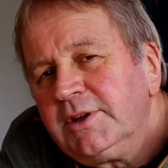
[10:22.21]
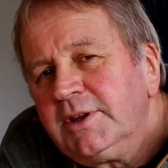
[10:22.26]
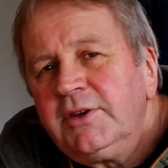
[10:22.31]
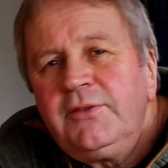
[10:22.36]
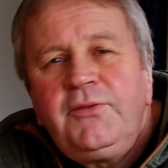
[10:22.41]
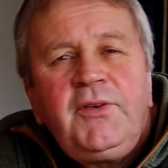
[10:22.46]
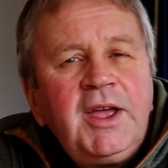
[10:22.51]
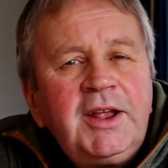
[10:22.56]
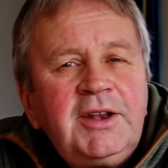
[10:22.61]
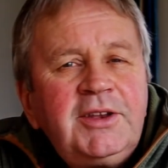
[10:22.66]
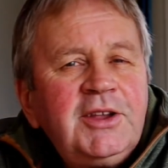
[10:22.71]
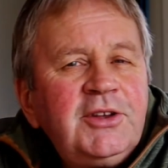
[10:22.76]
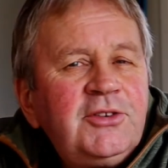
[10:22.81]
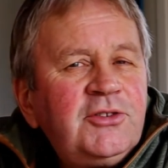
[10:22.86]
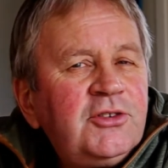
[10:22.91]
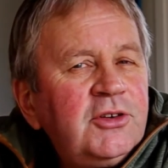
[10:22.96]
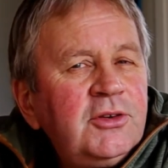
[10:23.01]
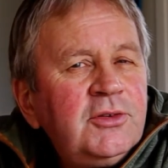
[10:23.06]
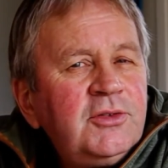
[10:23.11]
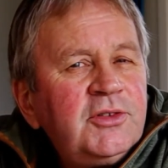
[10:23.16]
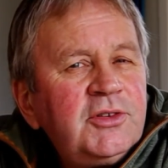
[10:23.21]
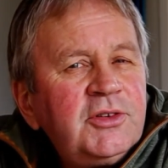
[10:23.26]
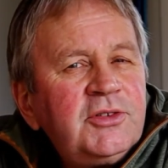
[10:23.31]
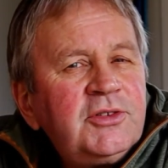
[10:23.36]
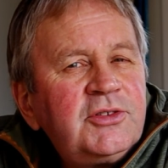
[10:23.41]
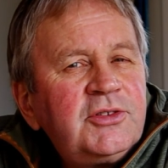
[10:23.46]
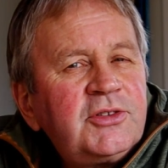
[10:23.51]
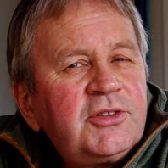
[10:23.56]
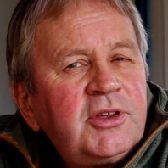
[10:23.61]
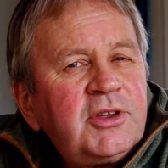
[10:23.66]
In fact, he
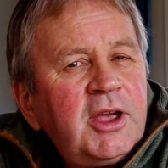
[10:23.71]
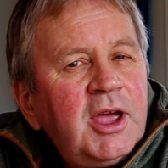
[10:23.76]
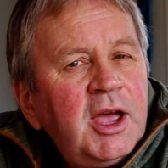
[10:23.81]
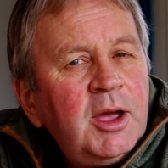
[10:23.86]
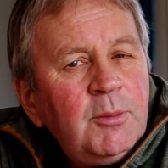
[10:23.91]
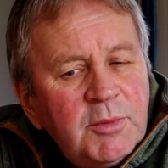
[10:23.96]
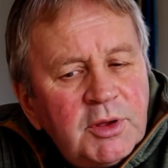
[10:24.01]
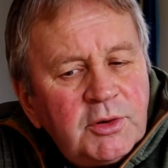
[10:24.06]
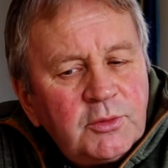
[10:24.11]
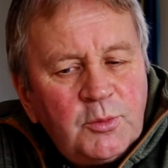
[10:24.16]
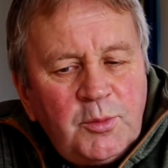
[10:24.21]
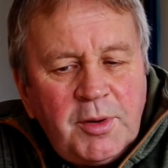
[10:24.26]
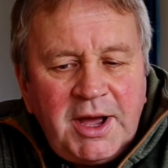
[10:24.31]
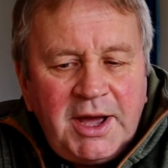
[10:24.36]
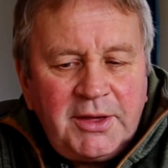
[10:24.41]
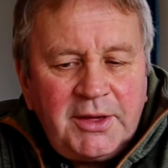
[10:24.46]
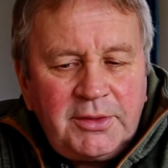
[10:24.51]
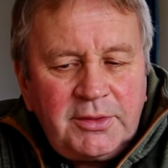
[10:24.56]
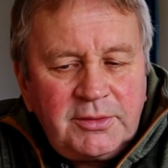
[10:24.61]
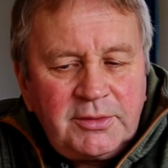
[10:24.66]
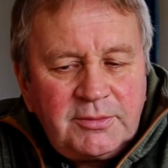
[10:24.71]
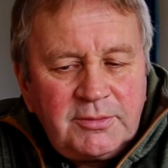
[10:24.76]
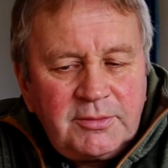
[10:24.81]
chooses a middle path.